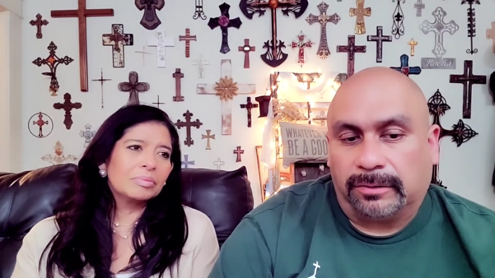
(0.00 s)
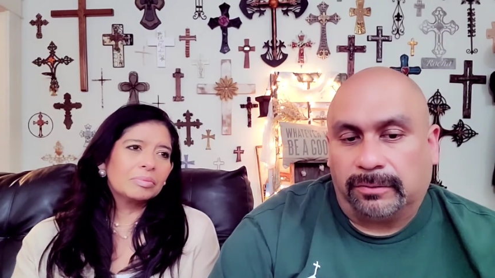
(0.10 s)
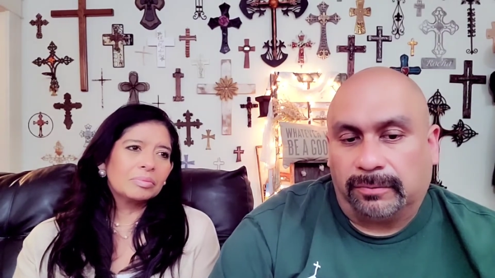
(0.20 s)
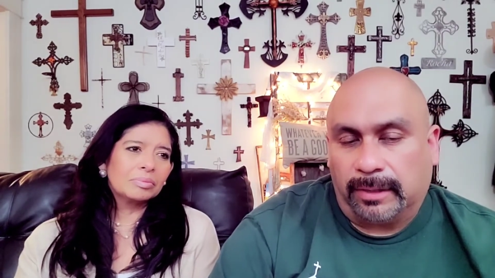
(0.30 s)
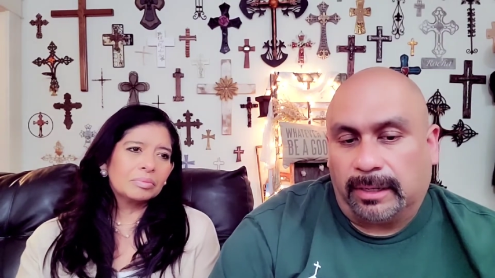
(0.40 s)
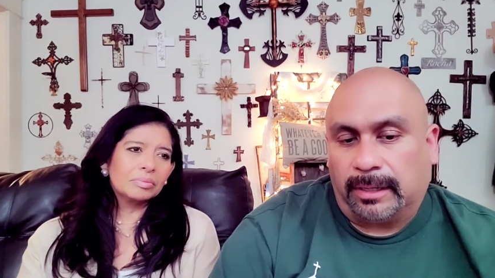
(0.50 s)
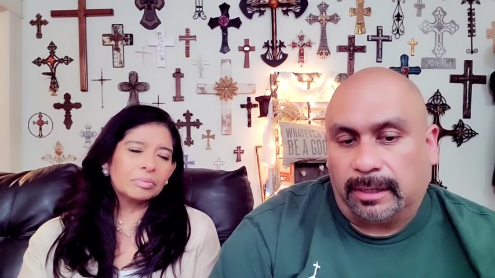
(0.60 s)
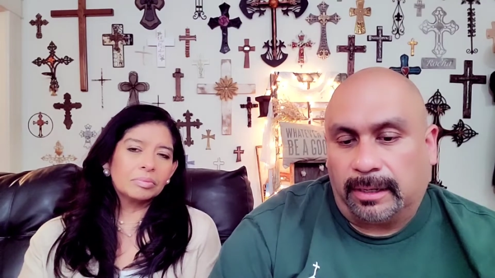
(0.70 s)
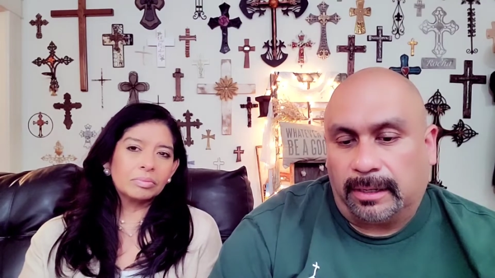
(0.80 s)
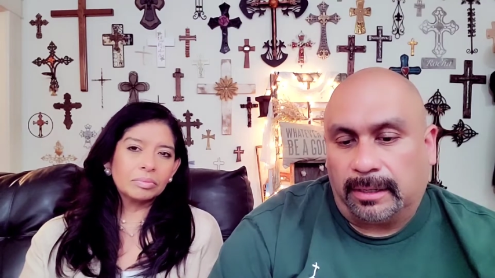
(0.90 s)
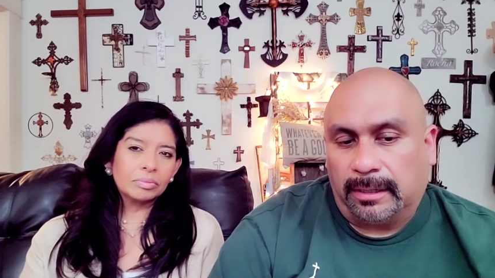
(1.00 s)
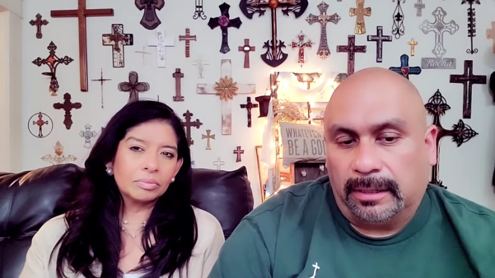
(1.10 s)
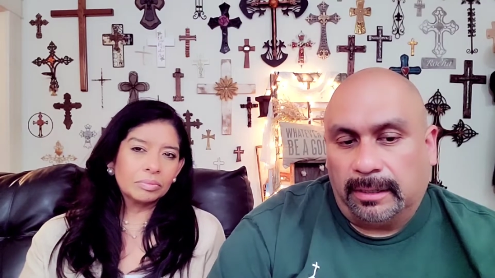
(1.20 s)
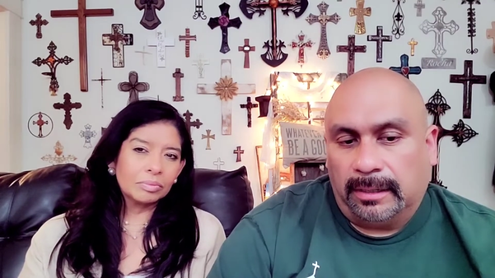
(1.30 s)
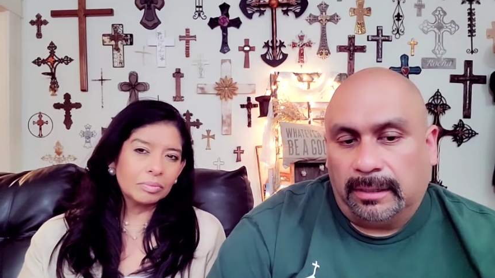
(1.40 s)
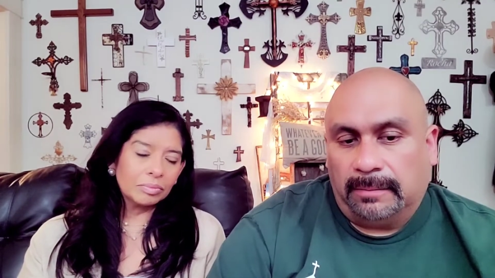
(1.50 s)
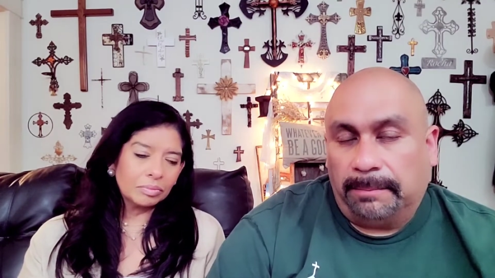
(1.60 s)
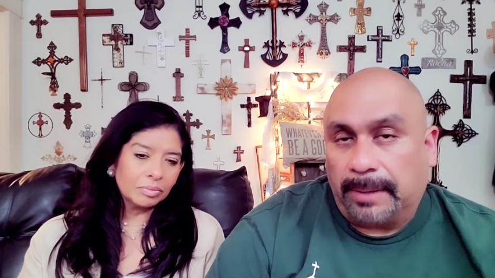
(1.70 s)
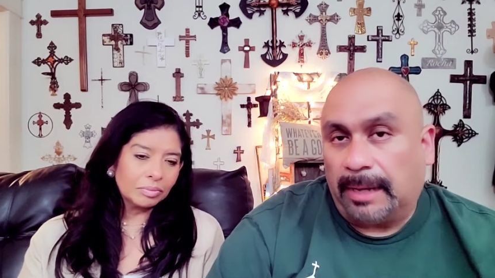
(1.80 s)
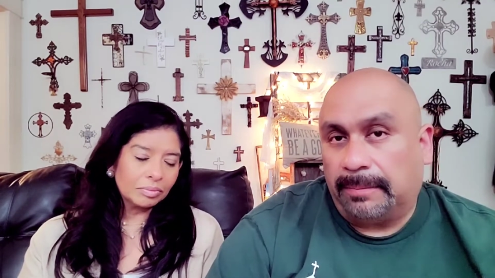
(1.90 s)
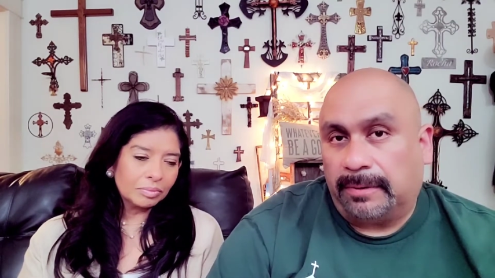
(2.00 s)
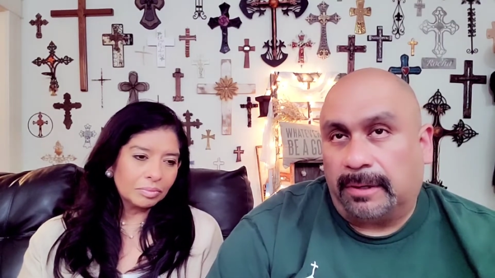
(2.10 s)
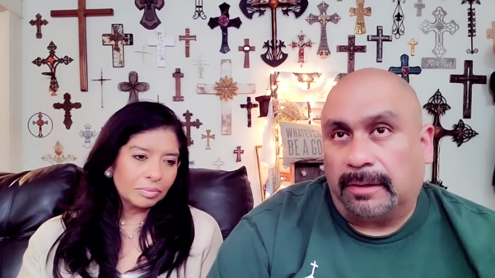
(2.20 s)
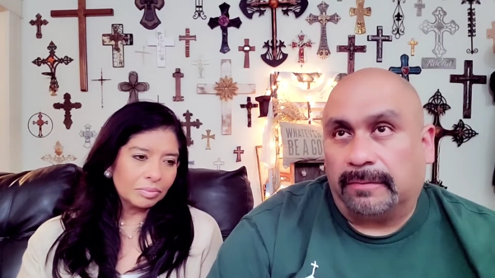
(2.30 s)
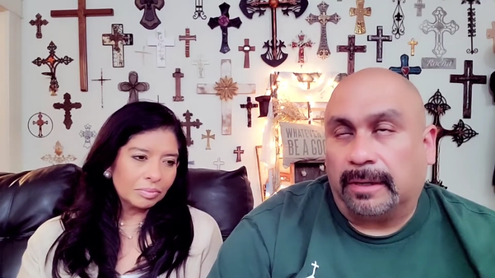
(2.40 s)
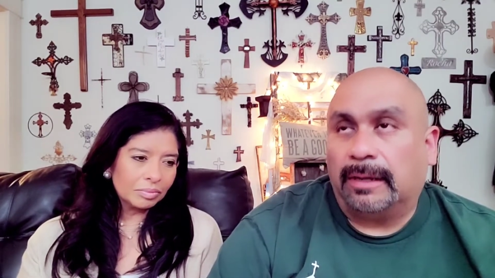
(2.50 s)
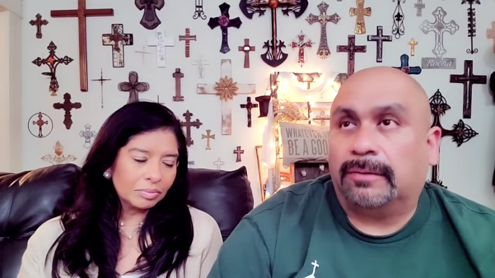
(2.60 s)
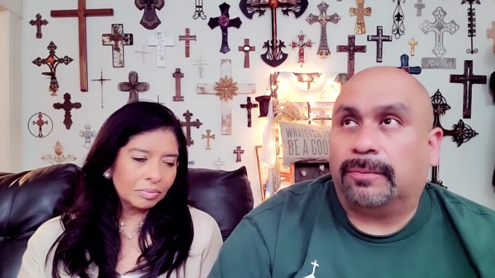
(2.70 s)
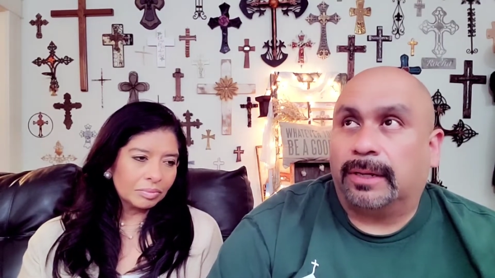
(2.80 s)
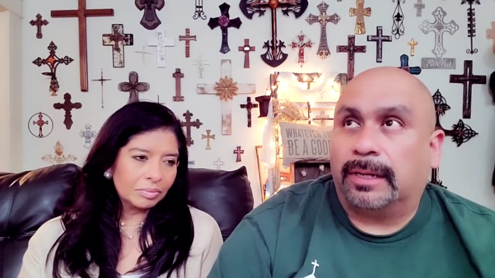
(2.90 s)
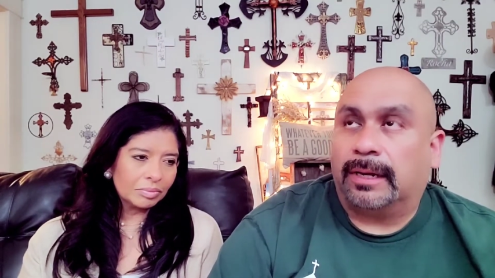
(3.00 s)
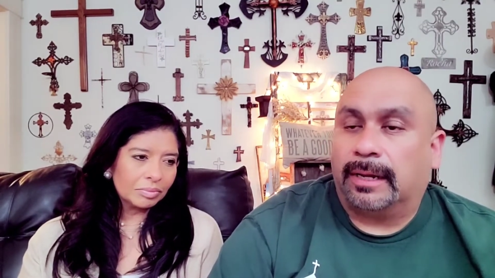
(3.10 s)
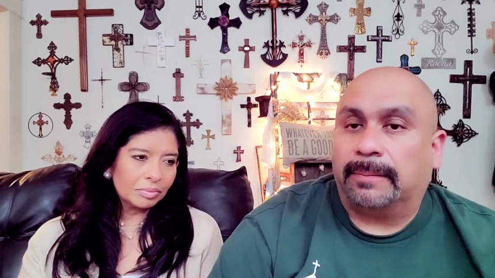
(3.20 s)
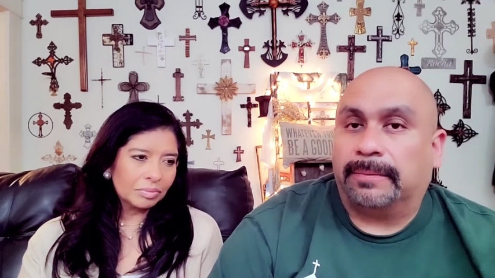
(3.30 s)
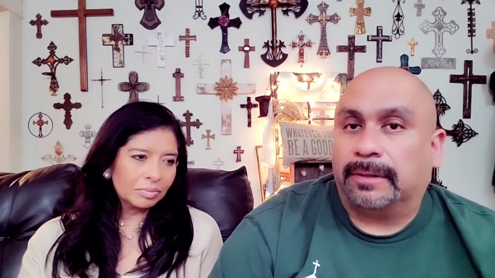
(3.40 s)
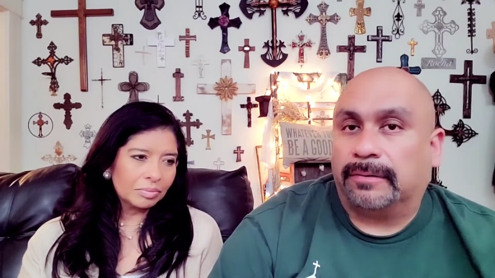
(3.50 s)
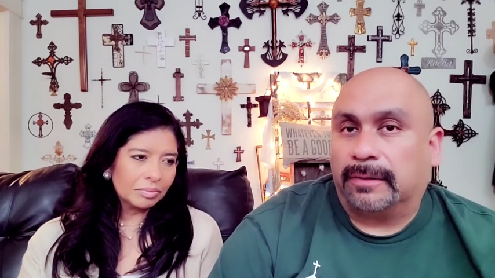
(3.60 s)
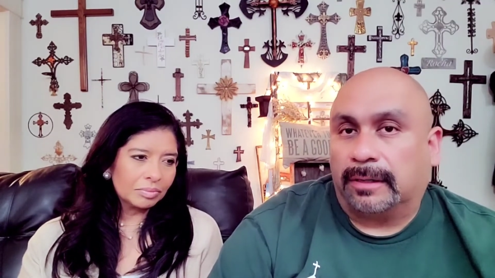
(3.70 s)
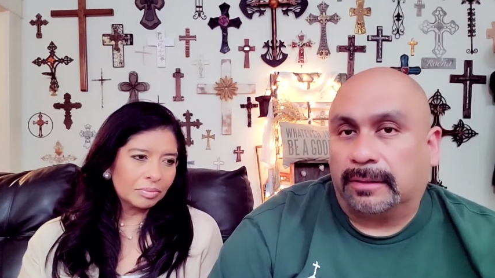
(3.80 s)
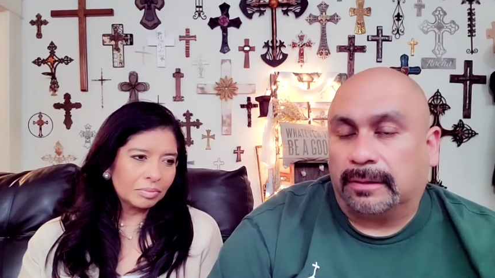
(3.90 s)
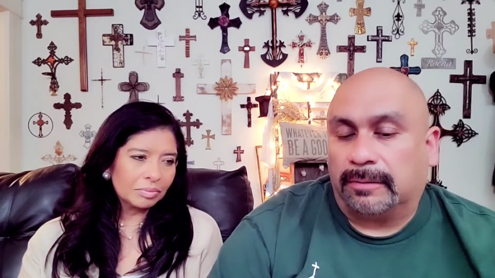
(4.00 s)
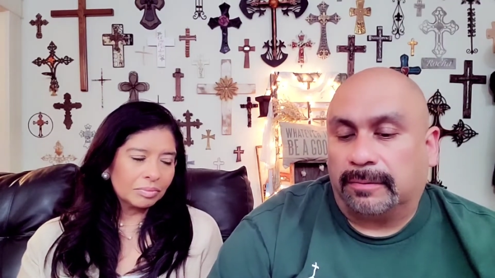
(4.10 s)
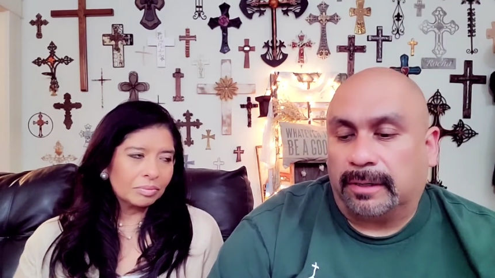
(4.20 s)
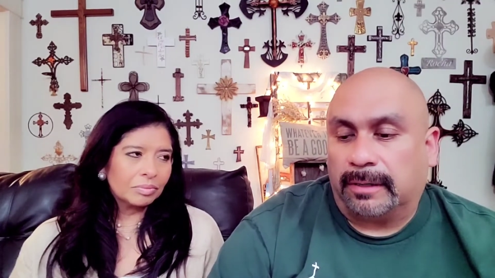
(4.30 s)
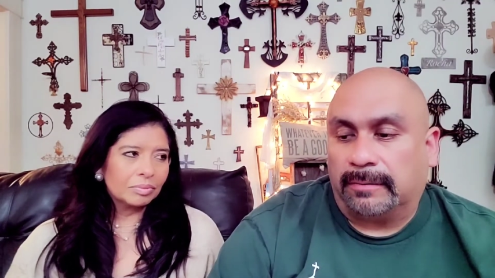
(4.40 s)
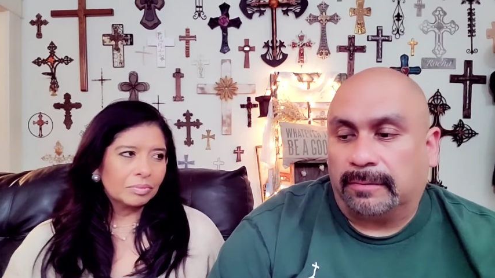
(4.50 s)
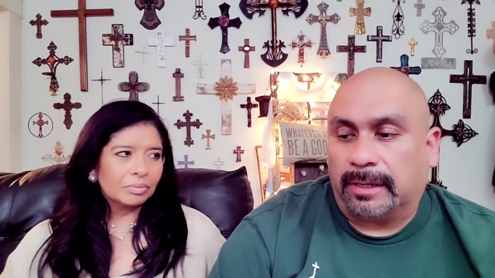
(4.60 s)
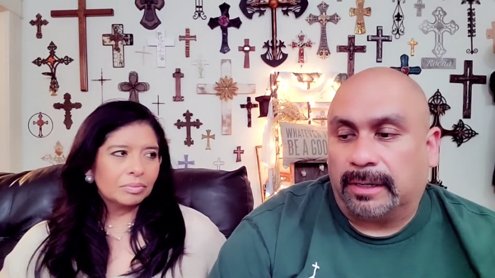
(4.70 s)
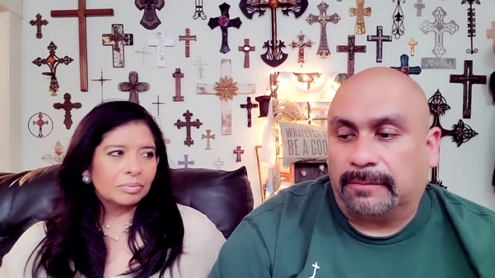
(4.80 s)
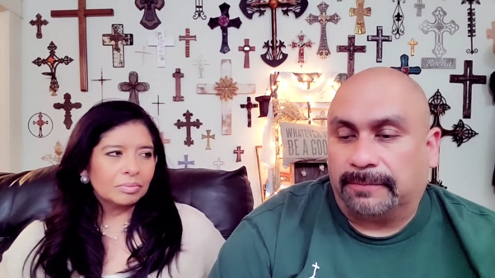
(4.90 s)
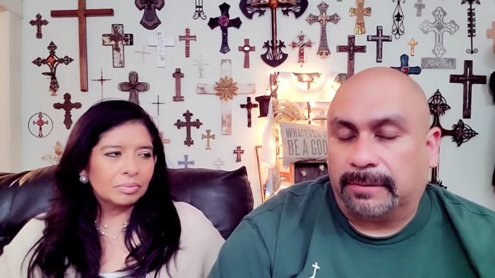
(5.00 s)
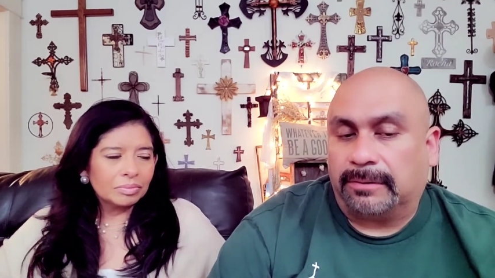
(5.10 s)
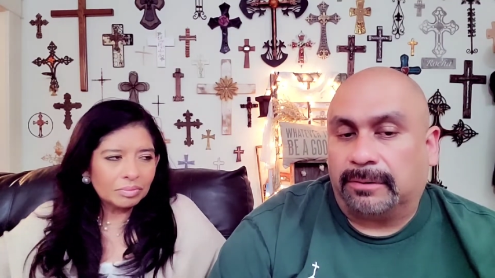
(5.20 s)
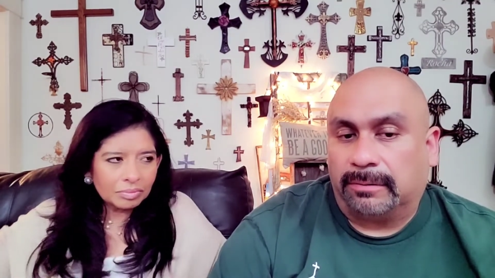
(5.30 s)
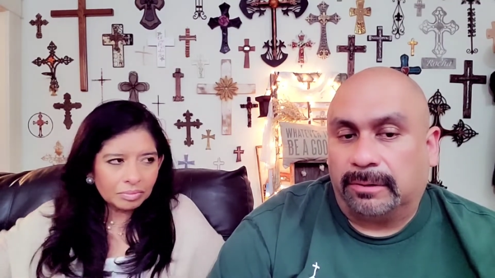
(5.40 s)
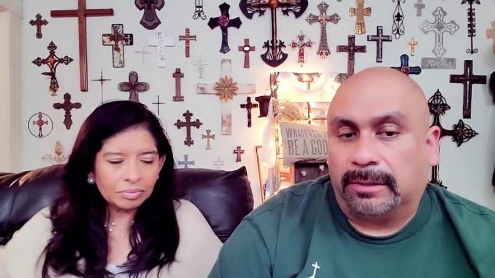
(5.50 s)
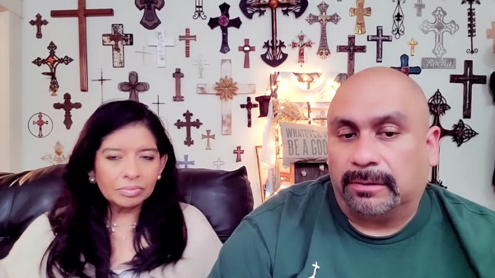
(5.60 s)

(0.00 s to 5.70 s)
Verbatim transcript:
Speaker 1: to when I got baptized and when that happened in solitary, when I when I got filled with the Holy